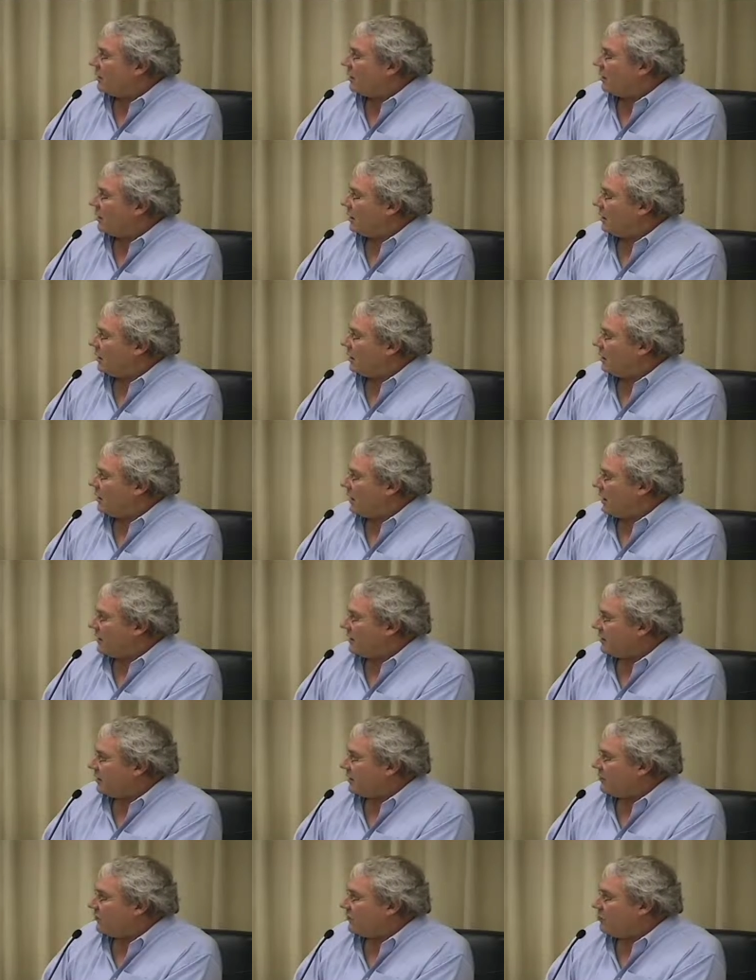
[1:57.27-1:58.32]
Uh, I
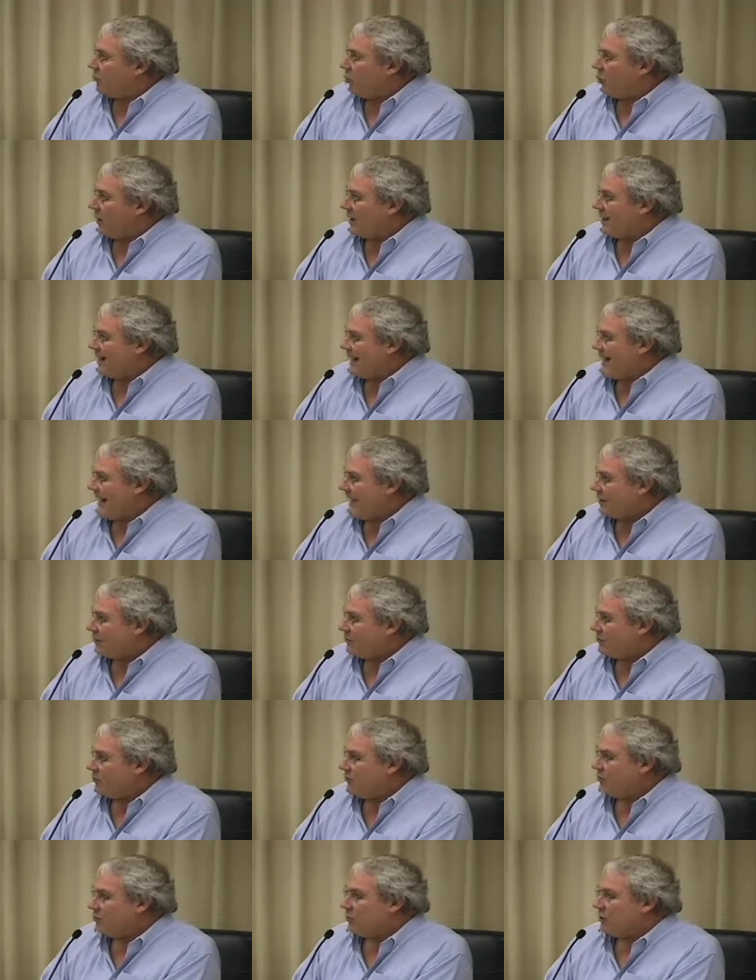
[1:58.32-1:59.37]
think it's important not to
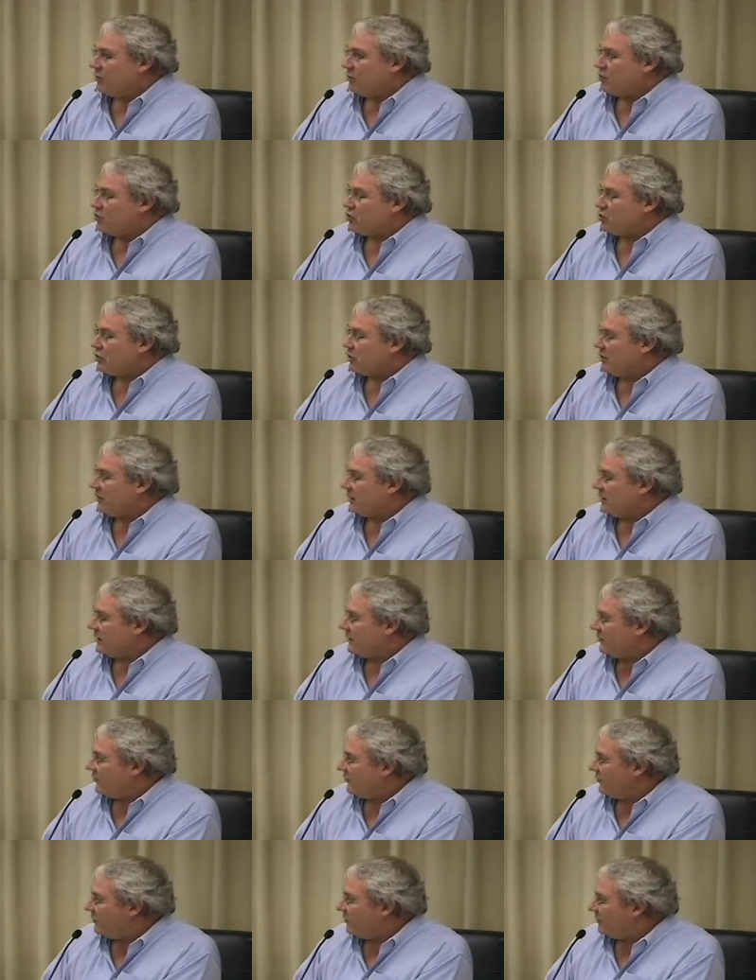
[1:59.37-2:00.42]
move prematurely,